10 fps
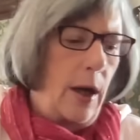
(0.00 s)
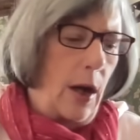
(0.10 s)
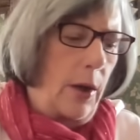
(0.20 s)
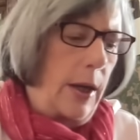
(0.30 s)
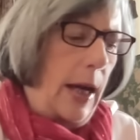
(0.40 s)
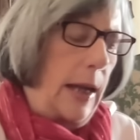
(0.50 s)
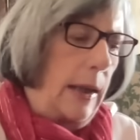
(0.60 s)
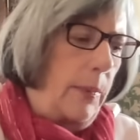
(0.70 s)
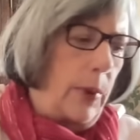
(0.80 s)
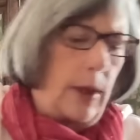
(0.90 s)
Okay,
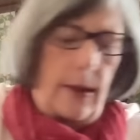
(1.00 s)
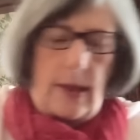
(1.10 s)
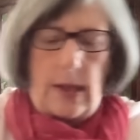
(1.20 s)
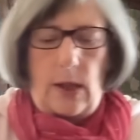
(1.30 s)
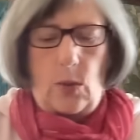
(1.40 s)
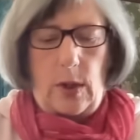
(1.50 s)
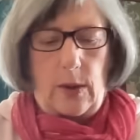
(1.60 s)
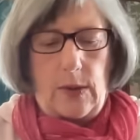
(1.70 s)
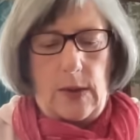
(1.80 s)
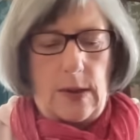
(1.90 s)
Libra, let's see what
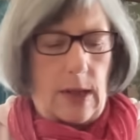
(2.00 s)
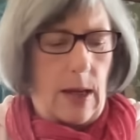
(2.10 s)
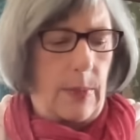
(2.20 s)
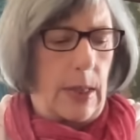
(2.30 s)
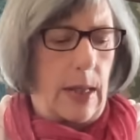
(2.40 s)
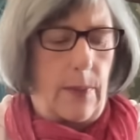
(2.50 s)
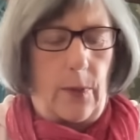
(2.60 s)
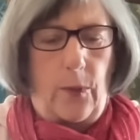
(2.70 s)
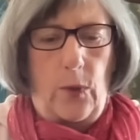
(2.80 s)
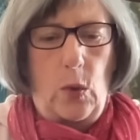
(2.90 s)
else is coming up
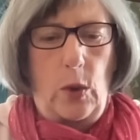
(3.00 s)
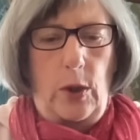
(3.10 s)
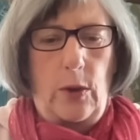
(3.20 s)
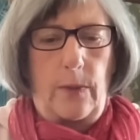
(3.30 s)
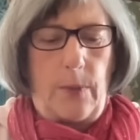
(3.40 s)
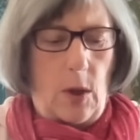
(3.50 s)
for you.